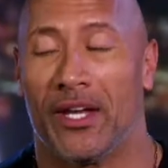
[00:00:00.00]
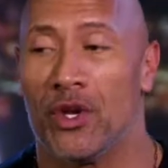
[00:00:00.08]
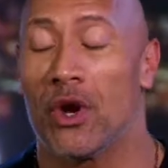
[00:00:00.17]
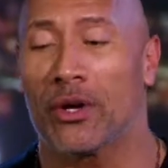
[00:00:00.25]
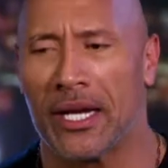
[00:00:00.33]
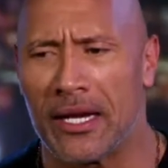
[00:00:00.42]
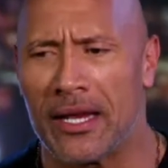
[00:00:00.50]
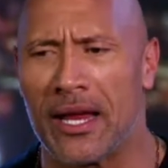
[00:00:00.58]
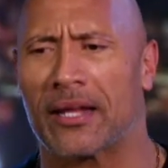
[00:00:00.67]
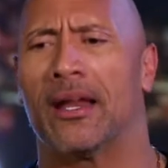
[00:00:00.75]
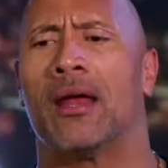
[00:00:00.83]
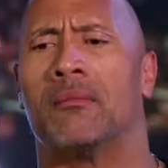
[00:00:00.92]
And you don't get a
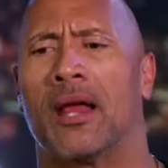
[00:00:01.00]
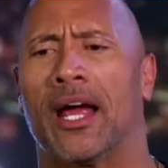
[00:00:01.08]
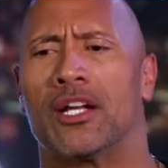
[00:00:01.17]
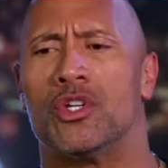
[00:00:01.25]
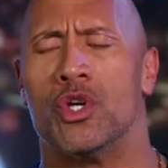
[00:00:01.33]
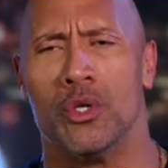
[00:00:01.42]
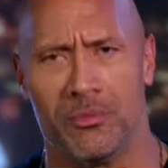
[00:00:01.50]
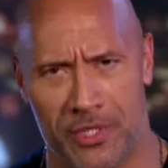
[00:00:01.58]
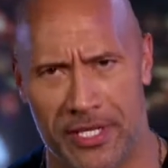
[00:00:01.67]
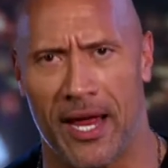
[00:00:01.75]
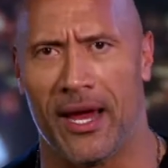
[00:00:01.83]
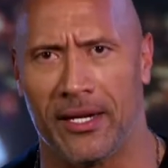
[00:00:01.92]
nickname like
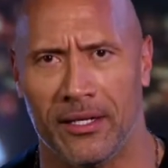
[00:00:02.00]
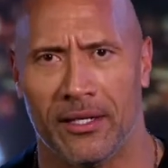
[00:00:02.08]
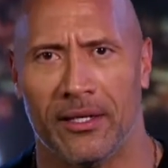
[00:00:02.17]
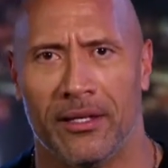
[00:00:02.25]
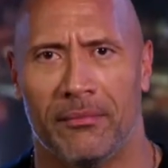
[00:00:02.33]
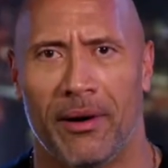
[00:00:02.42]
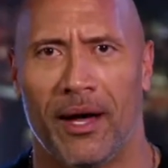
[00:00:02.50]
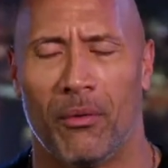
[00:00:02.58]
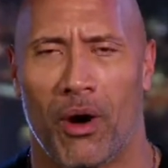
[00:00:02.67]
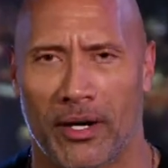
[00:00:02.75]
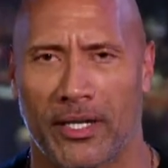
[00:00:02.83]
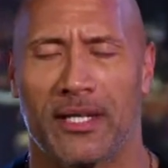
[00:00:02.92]
Doomsday by
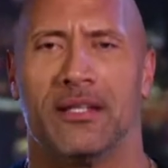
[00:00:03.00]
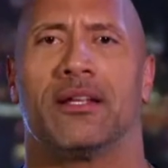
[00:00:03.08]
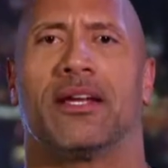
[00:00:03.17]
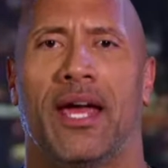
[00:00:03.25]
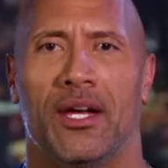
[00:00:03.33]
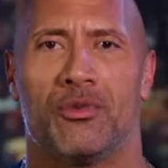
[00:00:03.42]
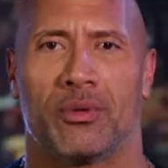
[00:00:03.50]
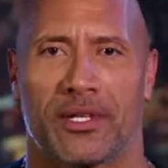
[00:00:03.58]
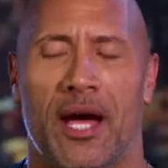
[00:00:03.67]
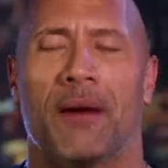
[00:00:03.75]
walking into the cage with